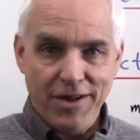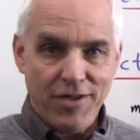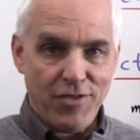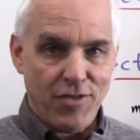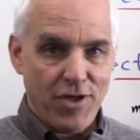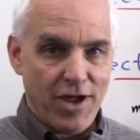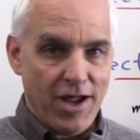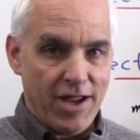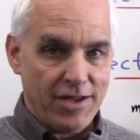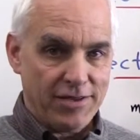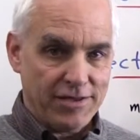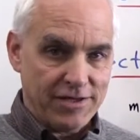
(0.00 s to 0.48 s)

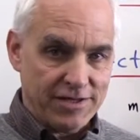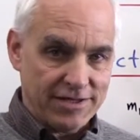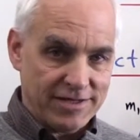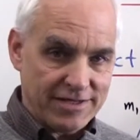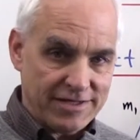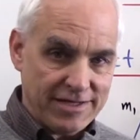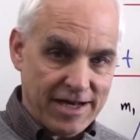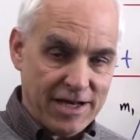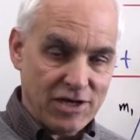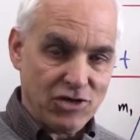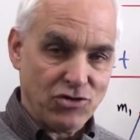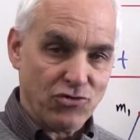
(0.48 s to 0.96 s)
that the
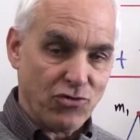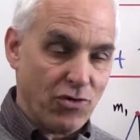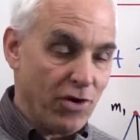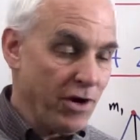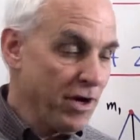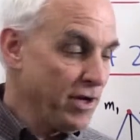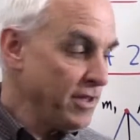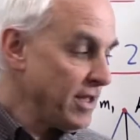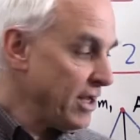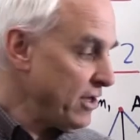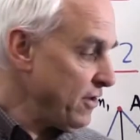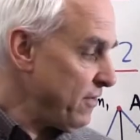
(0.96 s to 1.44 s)

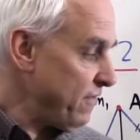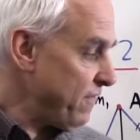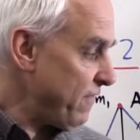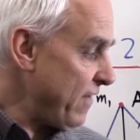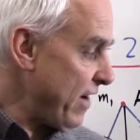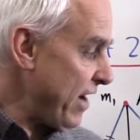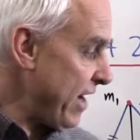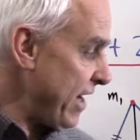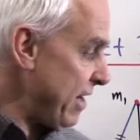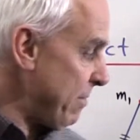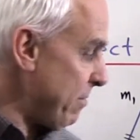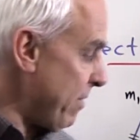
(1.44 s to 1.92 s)
centroid that you
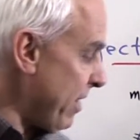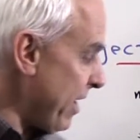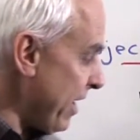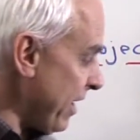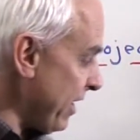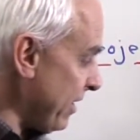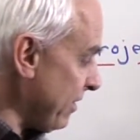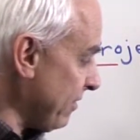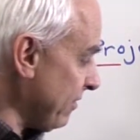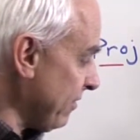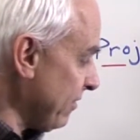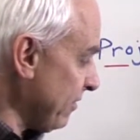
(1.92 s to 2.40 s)
find
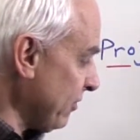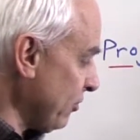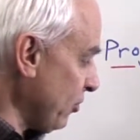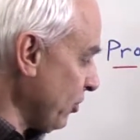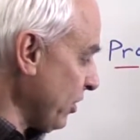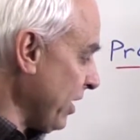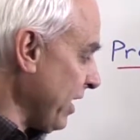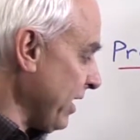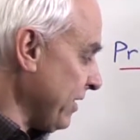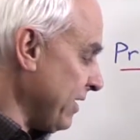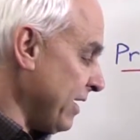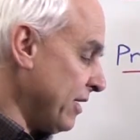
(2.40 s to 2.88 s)
by
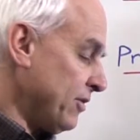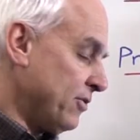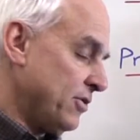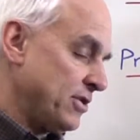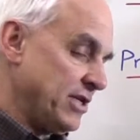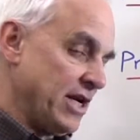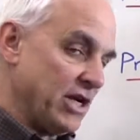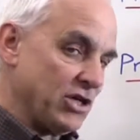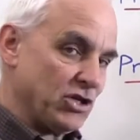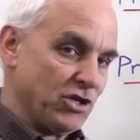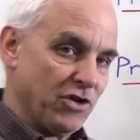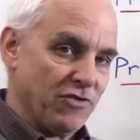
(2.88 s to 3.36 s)
looking at the
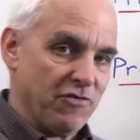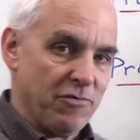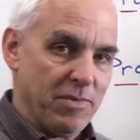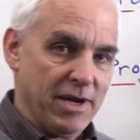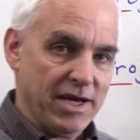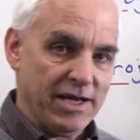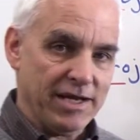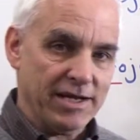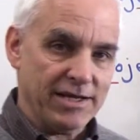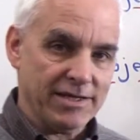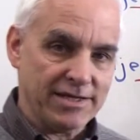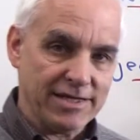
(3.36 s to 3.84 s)
intersection of the
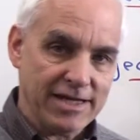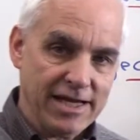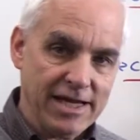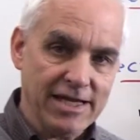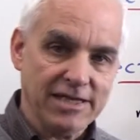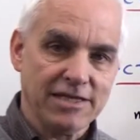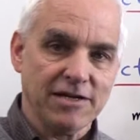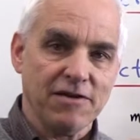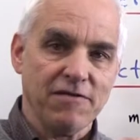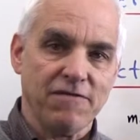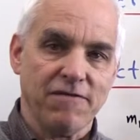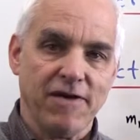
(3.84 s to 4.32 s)
medians
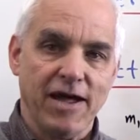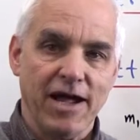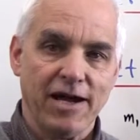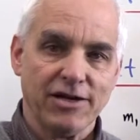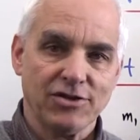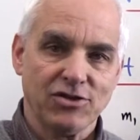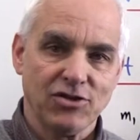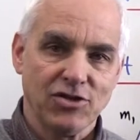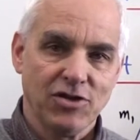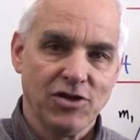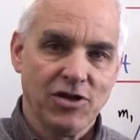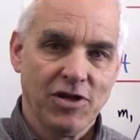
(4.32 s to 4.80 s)
is in
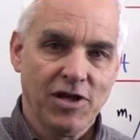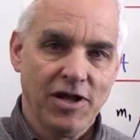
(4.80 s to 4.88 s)
fact